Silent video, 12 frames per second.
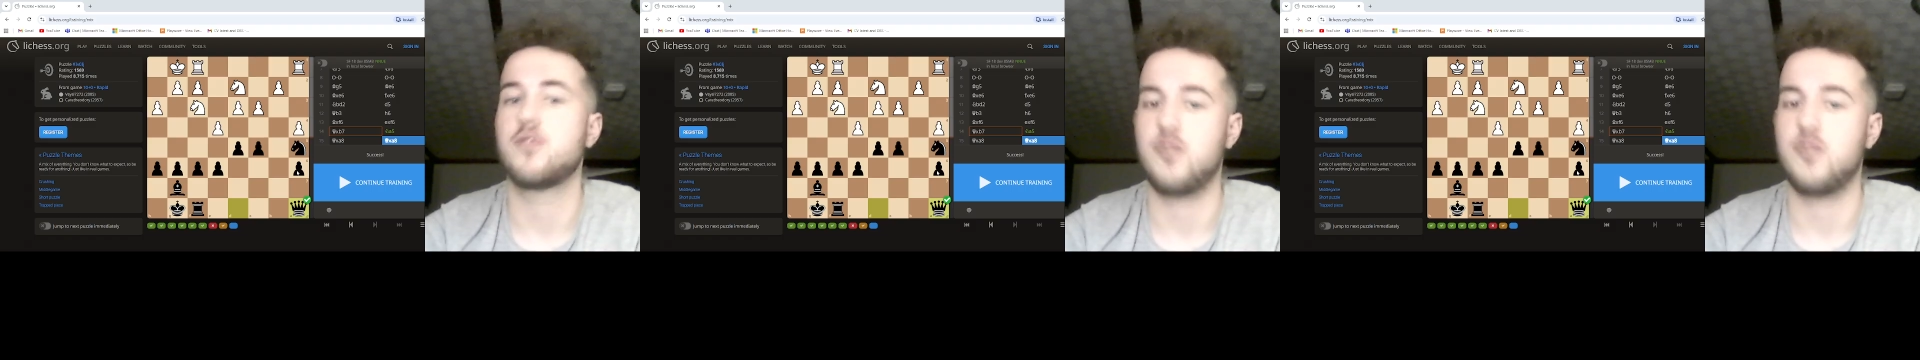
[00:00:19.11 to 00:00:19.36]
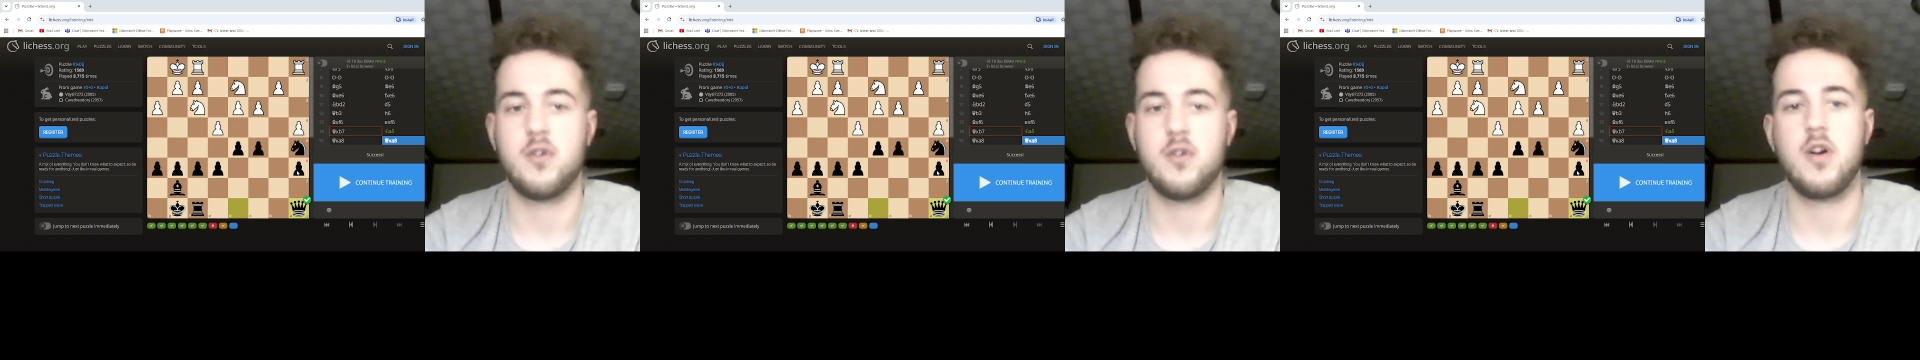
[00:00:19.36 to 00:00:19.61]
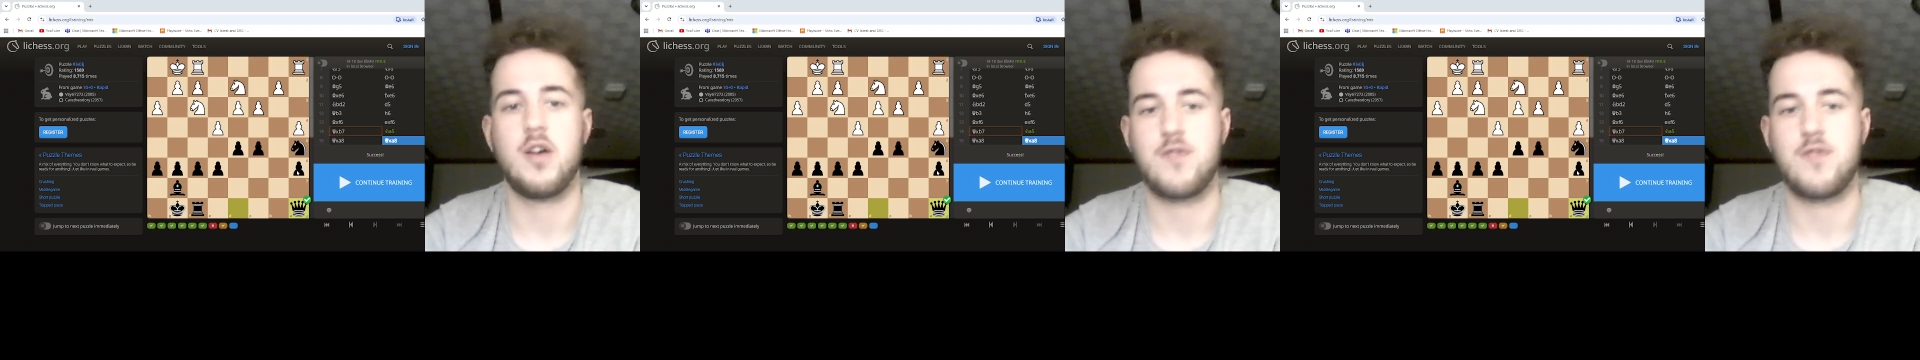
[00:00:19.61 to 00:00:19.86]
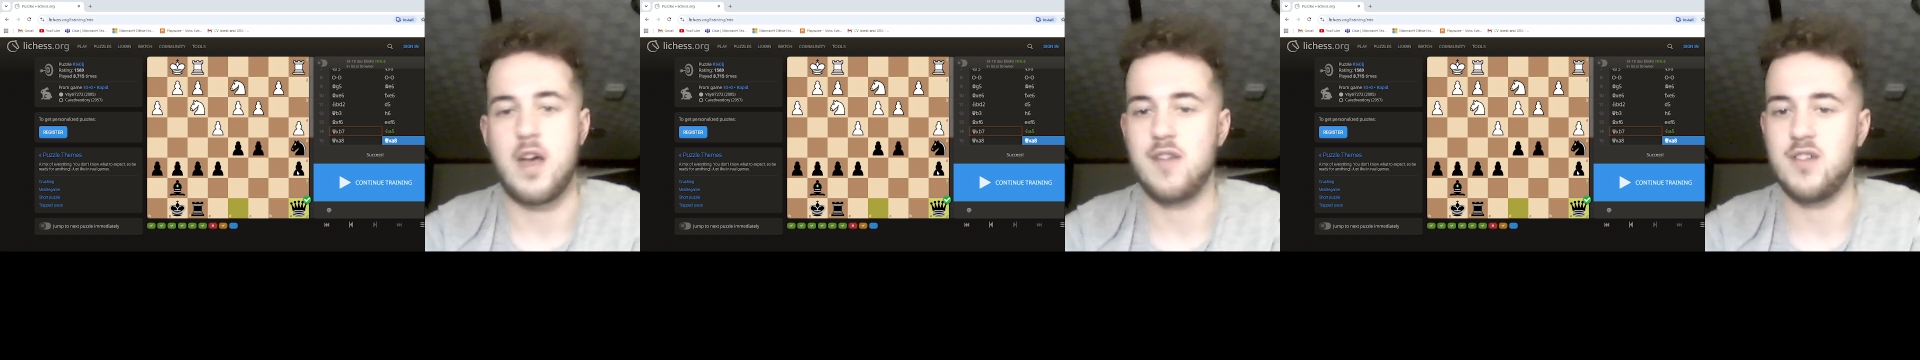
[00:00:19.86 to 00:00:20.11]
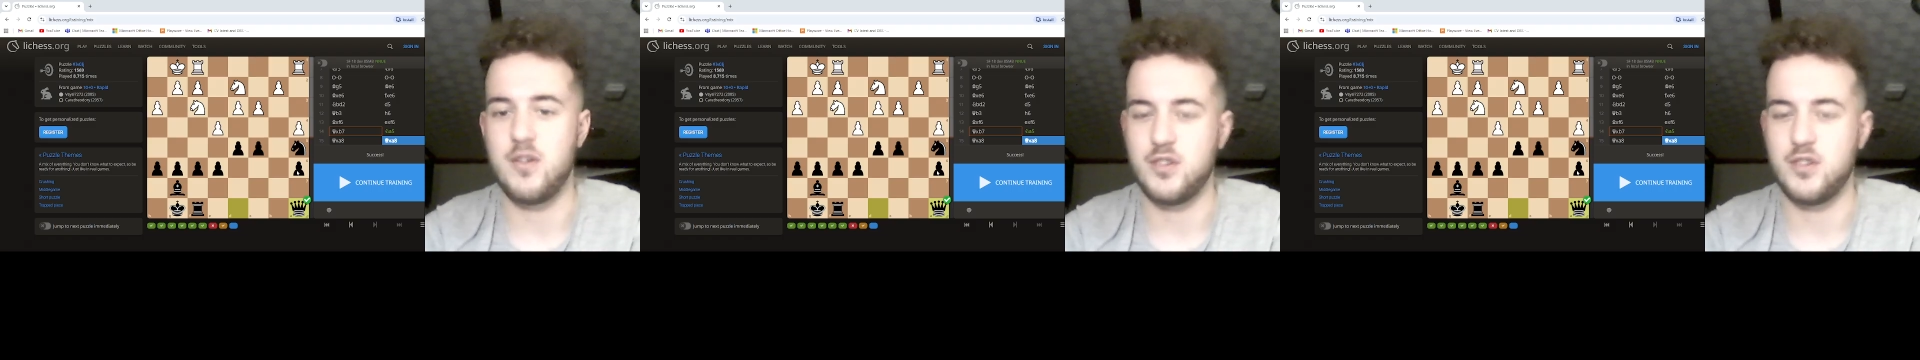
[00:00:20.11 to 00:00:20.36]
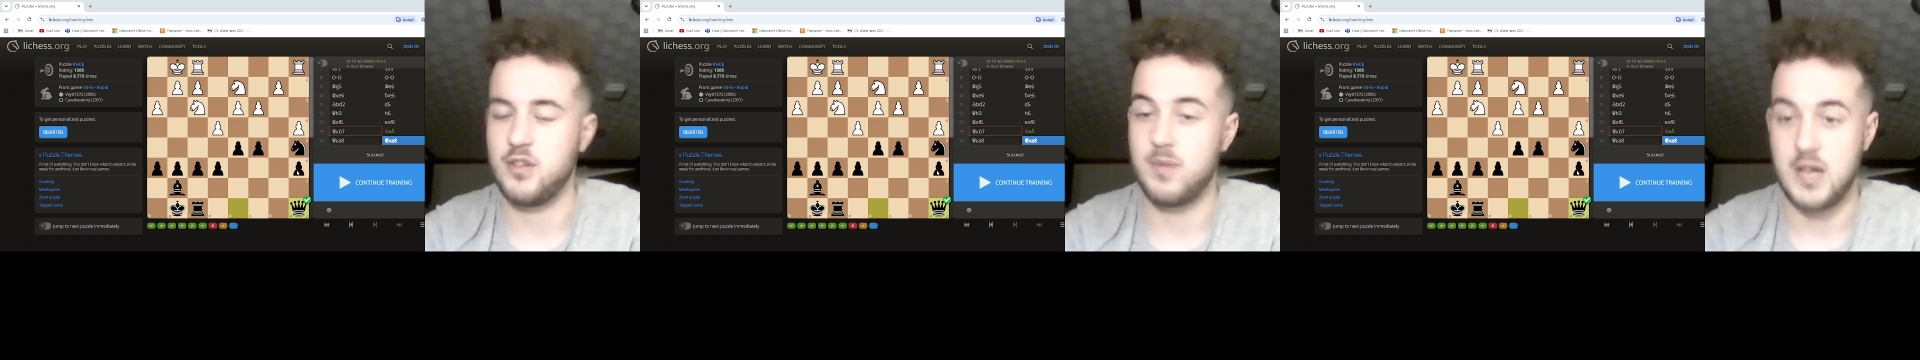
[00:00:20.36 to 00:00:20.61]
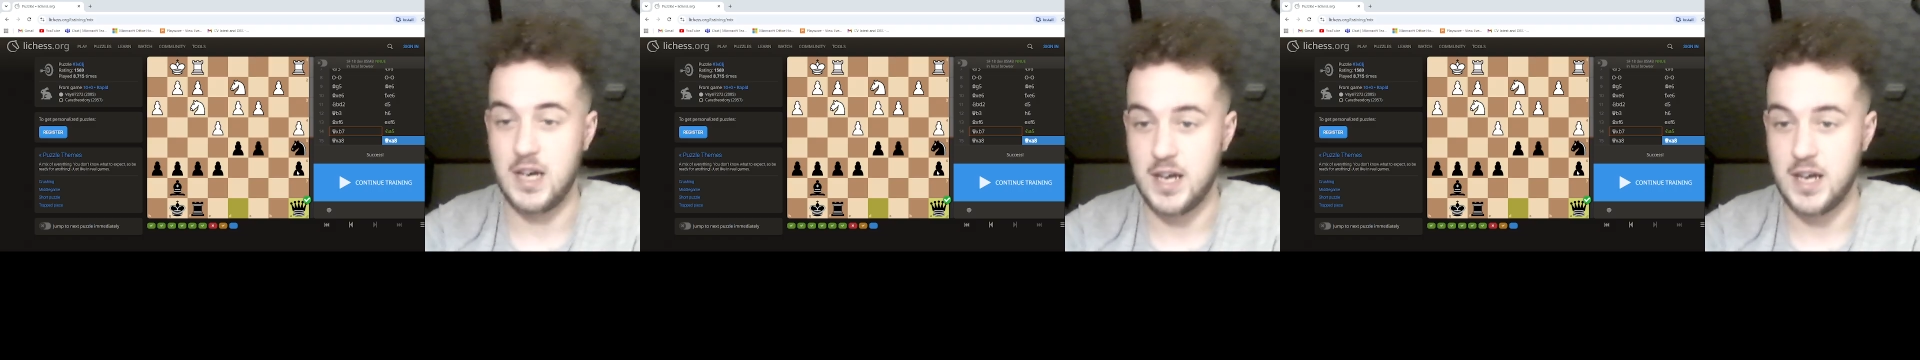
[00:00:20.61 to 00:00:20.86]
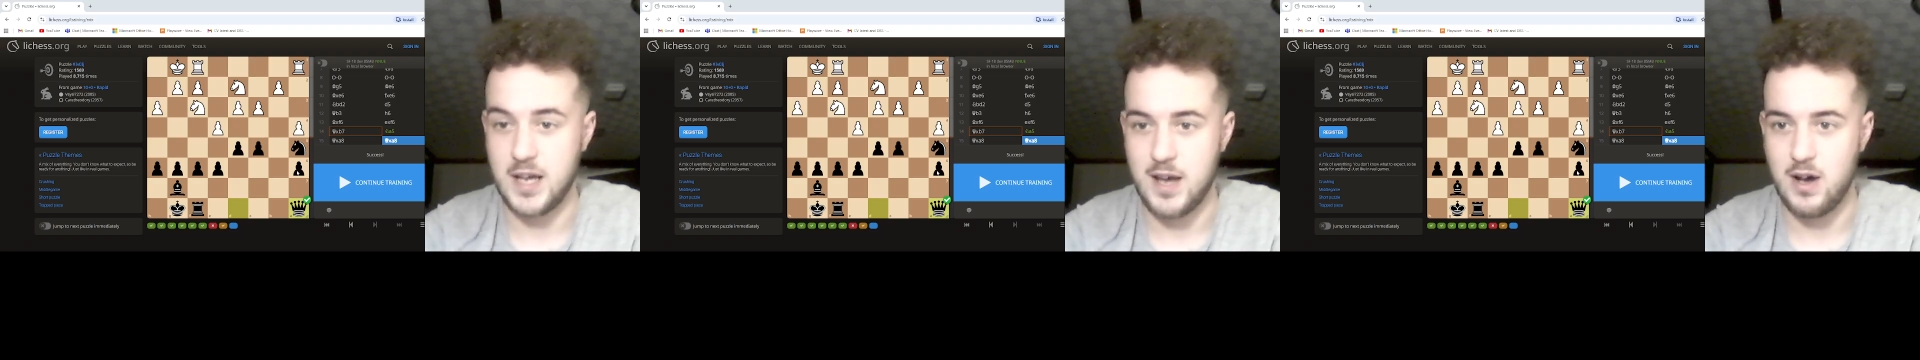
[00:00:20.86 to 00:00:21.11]
for a fair few of them and then
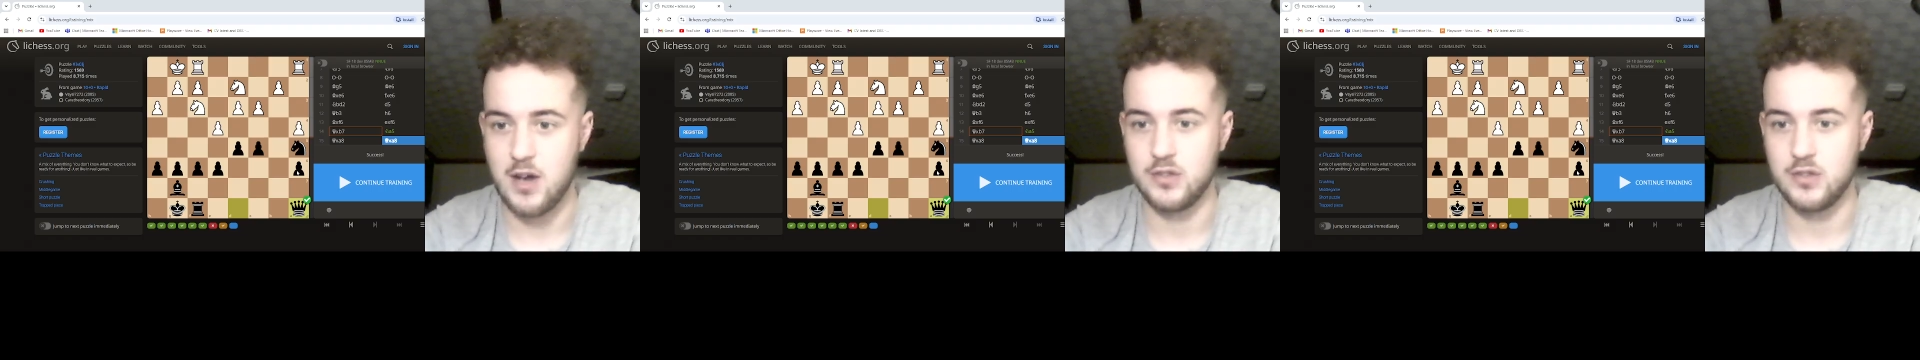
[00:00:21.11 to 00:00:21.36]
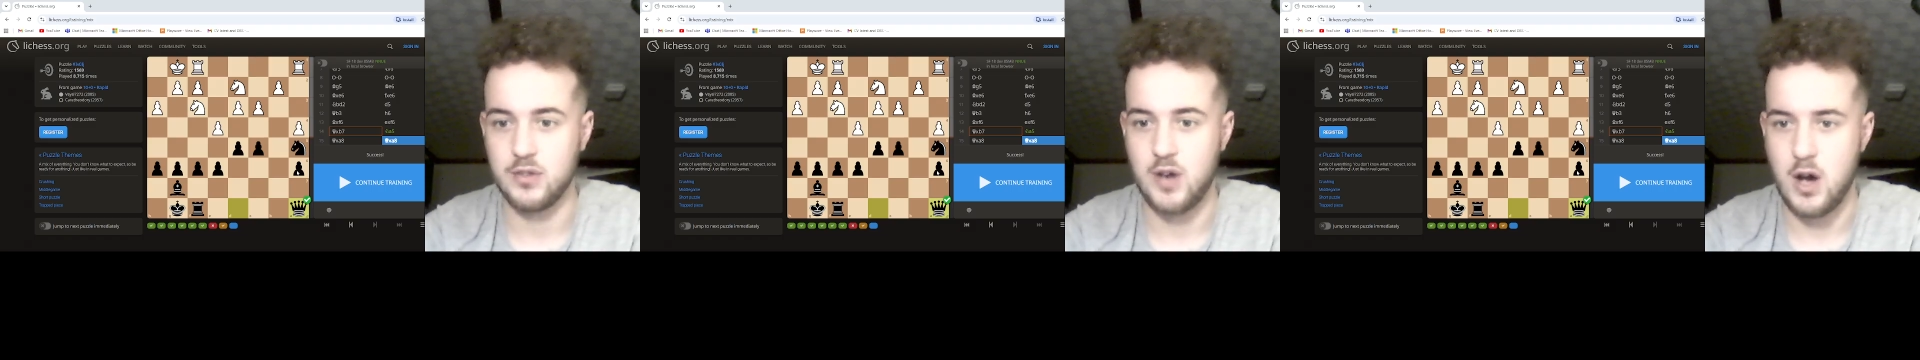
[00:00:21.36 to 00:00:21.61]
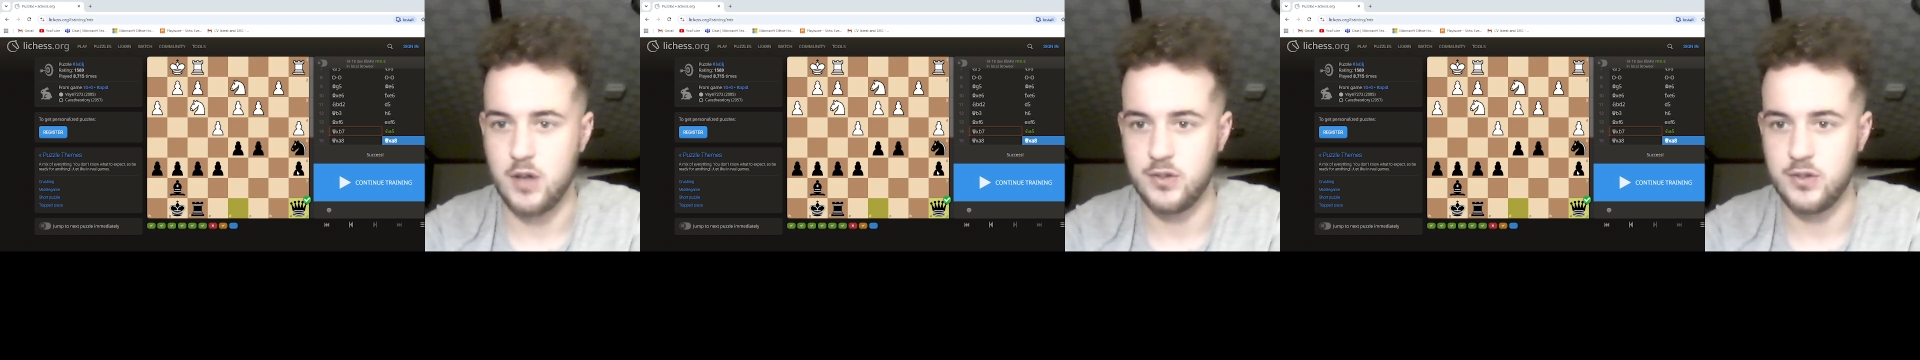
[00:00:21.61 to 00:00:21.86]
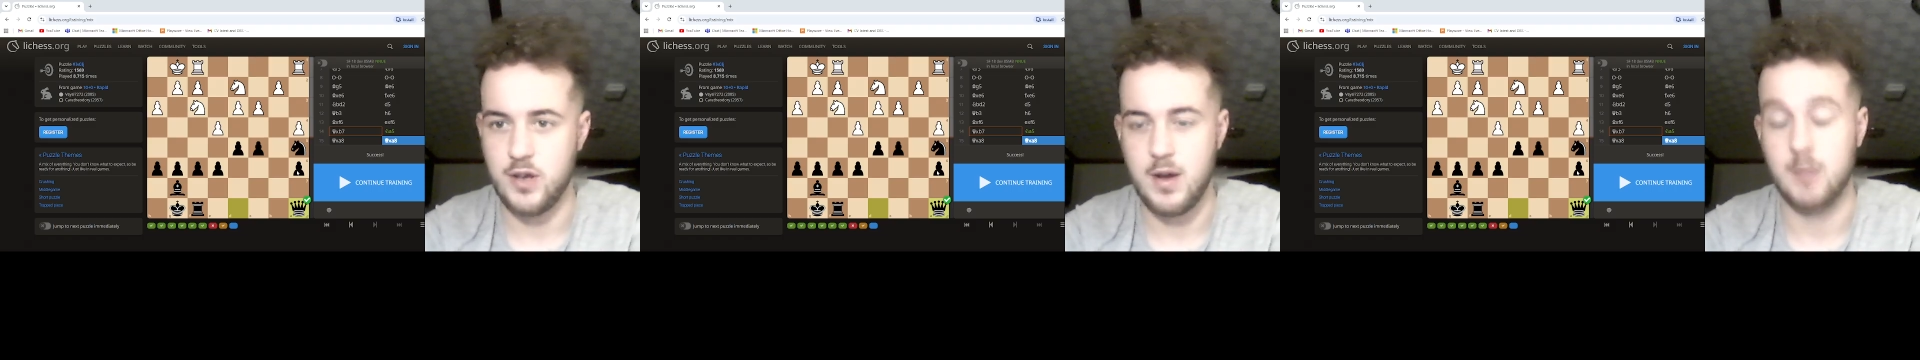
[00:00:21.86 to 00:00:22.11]
they get harder and harder.